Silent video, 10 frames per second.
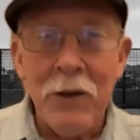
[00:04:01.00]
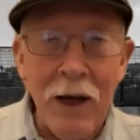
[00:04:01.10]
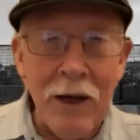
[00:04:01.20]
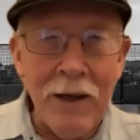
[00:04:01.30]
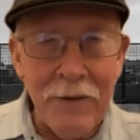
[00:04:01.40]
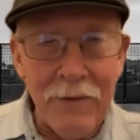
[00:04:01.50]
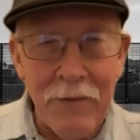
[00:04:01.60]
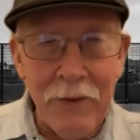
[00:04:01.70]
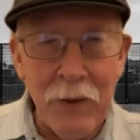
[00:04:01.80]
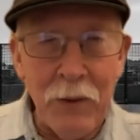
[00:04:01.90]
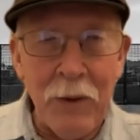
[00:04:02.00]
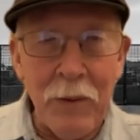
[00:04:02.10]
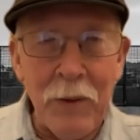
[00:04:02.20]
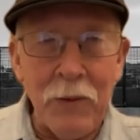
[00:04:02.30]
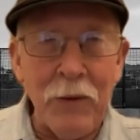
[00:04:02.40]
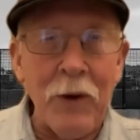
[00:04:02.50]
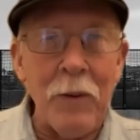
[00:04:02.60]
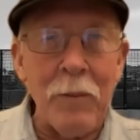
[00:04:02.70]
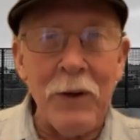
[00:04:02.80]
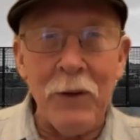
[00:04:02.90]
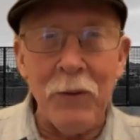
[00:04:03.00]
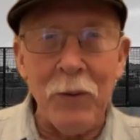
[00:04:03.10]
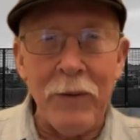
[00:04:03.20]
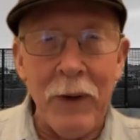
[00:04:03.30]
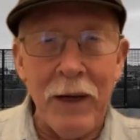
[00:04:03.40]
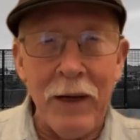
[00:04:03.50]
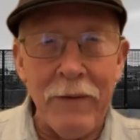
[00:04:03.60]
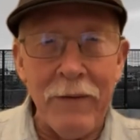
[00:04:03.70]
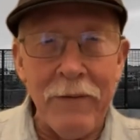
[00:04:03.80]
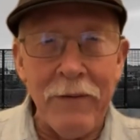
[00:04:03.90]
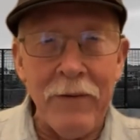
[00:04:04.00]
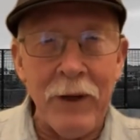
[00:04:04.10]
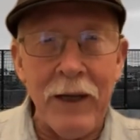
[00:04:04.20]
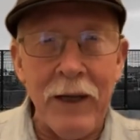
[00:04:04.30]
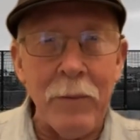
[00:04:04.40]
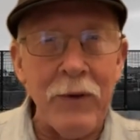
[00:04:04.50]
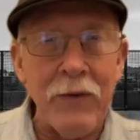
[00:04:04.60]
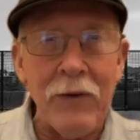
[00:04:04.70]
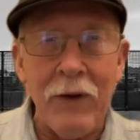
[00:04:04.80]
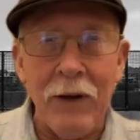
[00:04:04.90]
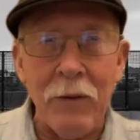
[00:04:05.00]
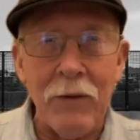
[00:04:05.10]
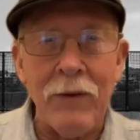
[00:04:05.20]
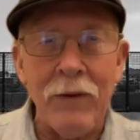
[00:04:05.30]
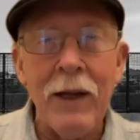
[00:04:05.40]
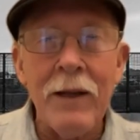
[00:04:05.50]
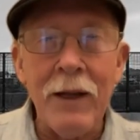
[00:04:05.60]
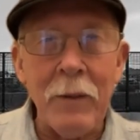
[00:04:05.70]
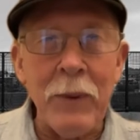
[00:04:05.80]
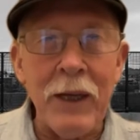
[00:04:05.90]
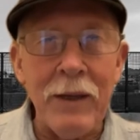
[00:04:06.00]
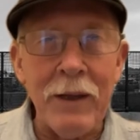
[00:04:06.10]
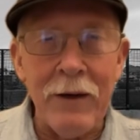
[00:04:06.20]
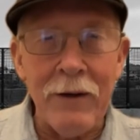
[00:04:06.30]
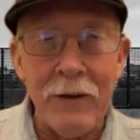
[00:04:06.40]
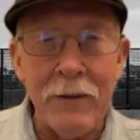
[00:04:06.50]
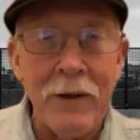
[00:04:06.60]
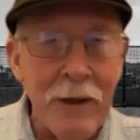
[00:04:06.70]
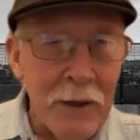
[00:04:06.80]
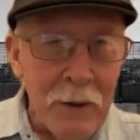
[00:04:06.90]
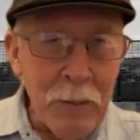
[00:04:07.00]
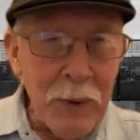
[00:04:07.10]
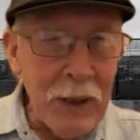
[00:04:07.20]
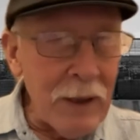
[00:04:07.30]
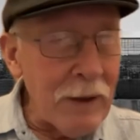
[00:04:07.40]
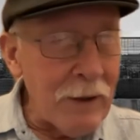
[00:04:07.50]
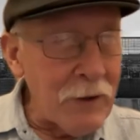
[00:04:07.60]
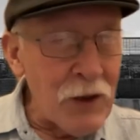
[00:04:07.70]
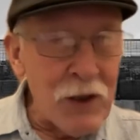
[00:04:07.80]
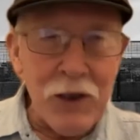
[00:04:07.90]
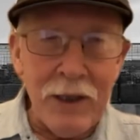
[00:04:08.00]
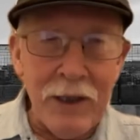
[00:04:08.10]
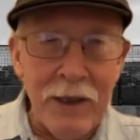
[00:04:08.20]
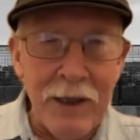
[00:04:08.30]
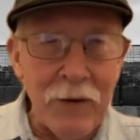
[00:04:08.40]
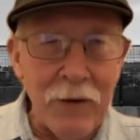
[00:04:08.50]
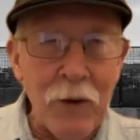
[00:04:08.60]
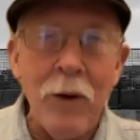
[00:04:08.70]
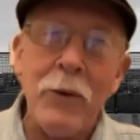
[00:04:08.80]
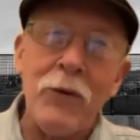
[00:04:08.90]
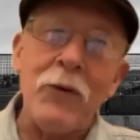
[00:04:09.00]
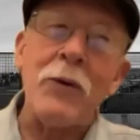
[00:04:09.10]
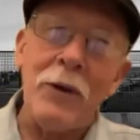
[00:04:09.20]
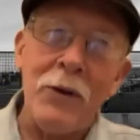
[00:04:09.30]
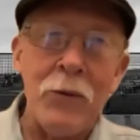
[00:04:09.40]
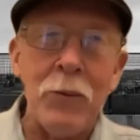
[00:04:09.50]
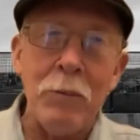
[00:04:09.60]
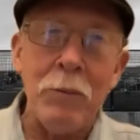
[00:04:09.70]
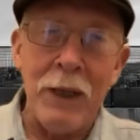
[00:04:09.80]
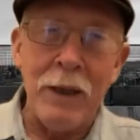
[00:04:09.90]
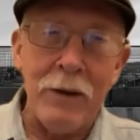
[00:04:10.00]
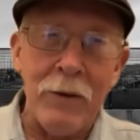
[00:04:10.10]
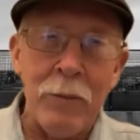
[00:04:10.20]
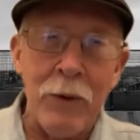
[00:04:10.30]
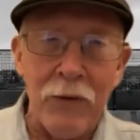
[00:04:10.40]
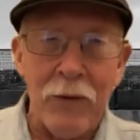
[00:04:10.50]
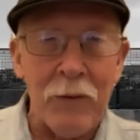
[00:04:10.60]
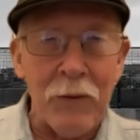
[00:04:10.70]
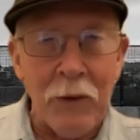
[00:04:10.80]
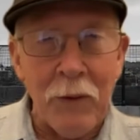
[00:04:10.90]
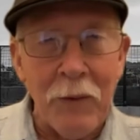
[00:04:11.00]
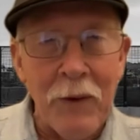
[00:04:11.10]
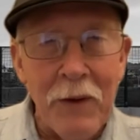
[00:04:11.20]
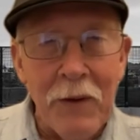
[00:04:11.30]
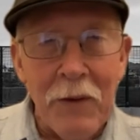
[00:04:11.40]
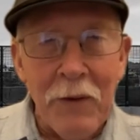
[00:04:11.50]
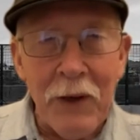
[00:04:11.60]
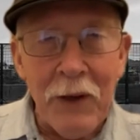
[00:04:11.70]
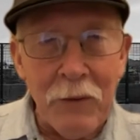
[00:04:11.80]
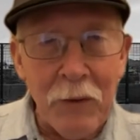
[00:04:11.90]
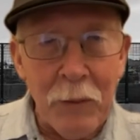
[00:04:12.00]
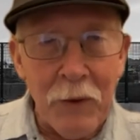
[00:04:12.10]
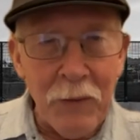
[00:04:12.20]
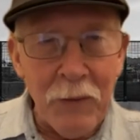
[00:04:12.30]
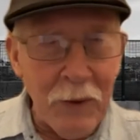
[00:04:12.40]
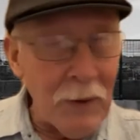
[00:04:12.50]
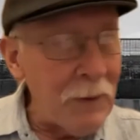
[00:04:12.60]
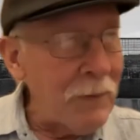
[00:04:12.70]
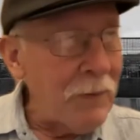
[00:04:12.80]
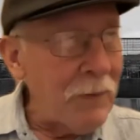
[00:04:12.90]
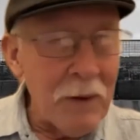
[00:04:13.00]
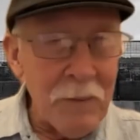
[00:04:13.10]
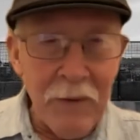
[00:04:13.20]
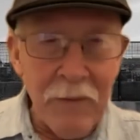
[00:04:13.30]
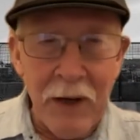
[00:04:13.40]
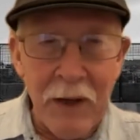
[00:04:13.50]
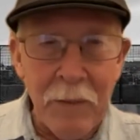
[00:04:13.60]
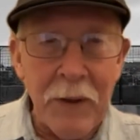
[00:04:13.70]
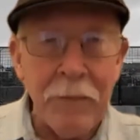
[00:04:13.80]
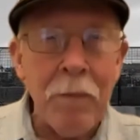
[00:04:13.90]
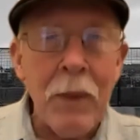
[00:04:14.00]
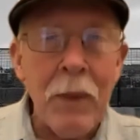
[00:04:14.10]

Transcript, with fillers: uh, UW Tacoma is one of my favorite campuses. I always like being there, and being there digitally is almost as good as being there in person. So, thank you so much for um, inviting me.